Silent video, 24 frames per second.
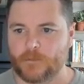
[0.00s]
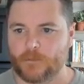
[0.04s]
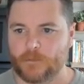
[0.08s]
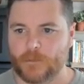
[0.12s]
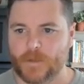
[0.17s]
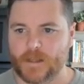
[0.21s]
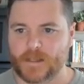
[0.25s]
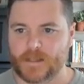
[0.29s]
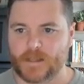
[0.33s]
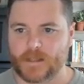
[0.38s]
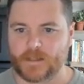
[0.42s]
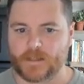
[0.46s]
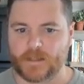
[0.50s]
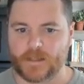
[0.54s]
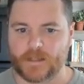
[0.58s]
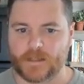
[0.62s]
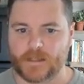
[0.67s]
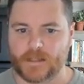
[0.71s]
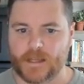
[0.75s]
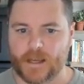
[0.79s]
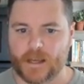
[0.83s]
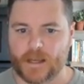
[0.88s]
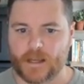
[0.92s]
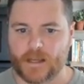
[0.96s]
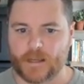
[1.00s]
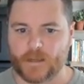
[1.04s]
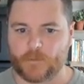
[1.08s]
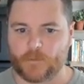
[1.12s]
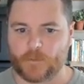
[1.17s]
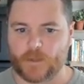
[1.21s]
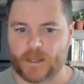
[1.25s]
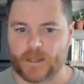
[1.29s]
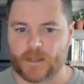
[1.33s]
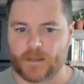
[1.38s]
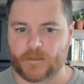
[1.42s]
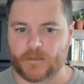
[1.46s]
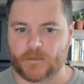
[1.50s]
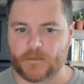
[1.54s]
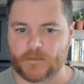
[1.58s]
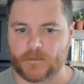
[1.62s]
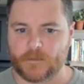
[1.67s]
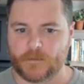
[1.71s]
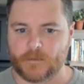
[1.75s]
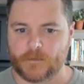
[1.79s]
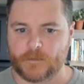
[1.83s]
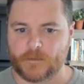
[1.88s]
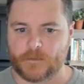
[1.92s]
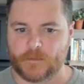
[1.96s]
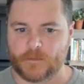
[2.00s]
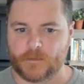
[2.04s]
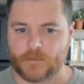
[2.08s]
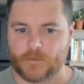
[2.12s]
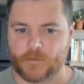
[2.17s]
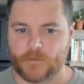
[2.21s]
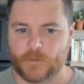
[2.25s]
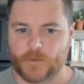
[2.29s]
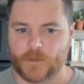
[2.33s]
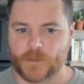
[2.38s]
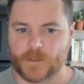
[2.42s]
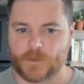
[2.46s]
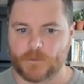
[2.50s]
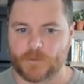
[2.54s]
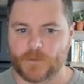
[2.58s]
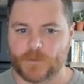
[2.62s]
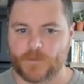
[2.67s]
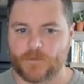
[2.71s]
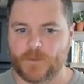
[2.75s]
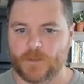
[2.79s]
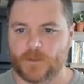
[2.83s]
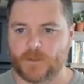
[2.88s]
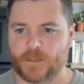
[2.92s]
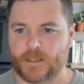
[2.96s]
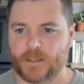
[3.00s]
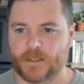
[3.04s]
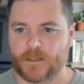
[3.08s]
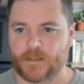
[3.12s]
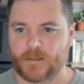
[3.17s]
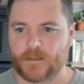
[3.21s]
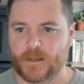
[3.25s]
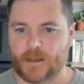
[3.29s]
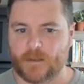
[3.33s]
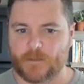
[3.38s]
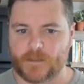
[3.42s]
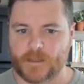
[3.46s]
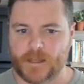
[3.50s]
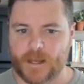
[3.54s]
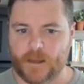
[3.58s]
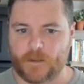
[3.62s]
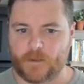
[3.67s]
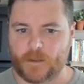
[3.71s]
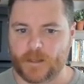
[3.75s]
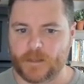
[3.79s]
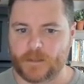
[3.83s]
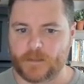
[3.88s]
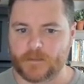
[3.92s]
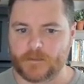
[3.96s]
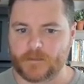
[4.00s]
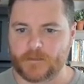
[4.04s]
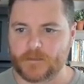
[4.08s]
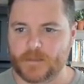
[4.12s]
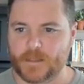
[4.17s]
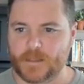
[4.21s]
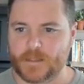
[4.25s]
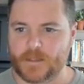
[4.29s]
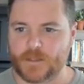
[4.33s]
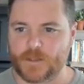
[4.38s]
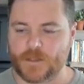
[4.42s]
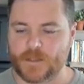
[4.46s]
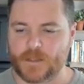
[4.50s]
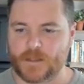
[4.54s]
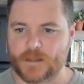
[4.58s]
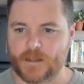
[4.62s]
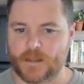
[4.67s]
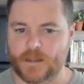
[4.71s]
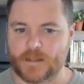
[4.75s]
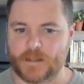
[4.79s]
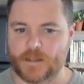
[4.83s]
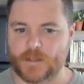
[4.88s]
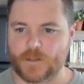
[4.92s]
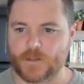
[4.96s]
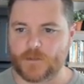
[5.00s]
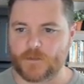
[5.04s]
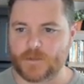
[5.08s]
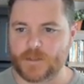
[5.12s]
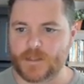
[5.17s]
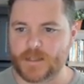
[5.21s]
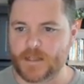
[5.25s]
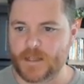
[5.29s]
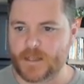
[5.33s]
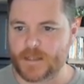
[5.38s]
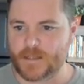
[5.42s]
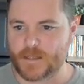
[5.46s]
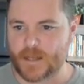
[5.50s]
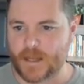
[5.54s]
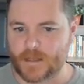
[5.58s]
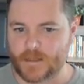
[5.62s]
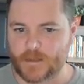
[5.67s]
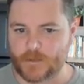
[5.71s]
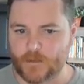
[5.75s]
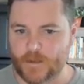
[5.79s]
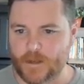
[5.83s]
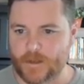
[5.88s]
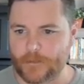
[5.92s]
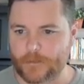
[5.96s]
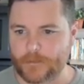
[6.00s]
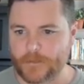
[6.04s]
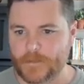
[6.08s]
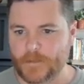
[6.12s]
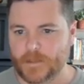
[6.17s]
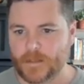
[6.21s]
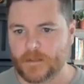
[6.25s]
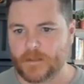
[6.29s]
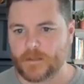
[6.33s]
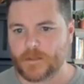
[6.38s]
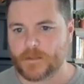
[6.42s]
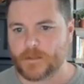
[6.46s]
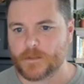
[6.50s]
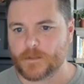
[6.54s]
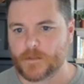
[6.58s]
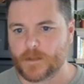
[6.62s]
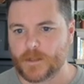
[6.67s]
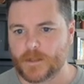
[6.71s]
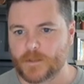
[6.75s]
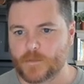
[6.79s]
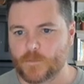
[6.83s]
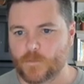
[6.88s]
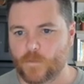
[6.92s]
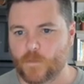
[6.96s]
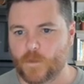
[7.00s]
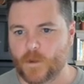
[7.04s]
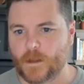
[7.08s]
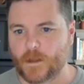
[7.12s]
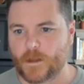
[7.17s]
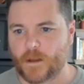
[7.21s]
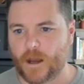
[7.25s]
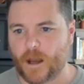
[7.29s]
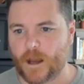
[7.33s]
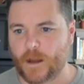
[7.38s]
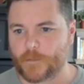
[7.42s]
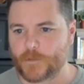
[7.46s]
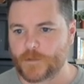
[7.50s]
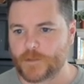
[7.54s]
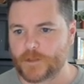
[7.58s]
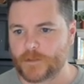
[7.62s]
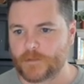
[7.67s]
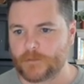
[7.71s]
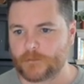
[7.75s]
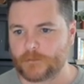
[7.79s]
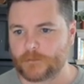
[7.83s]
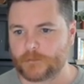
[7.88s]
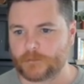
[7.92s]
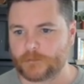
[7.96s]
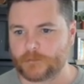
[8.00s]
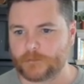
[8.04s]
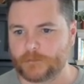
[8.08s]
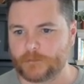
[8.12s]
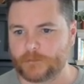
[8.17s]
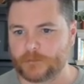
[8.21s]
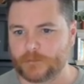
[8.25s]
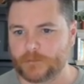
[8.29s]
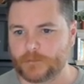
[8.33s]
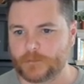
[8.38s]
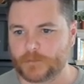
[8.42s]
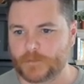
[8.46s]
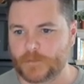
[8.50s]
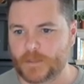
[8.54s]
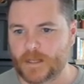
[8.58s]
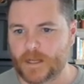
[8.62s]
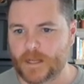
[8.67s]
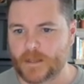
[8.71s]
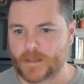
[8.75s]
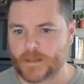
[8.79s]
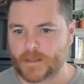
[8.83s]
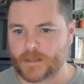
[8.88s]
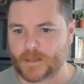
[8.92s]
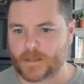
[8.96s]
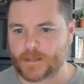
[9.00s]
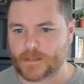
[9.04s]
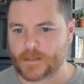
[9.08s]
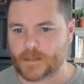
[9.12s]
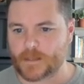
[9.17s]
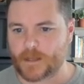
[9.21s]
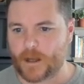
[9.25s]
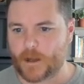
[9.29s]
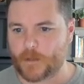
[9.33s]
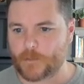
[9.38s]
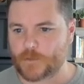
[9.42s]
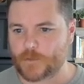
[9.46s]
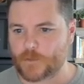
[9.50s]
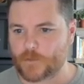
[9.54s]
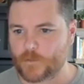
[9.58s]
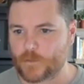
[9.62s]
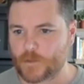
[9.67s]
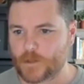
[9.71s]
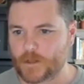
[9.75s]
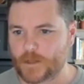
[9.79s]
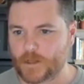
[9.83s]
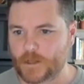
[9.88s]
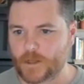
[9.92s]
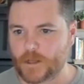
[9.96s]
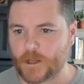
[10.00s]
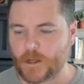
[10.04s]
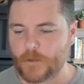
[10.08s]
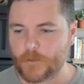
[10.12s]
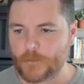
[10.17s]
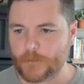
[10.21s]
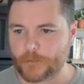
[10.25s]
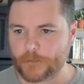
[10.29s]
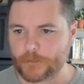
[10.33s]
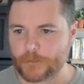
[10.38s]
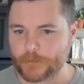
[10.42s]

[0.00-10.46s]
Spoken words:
Basically, it's that kind of like, first it was filled in, now it's an outline. It's just additional CSS, right? So that's one option. And I think that's the option we're gonna go.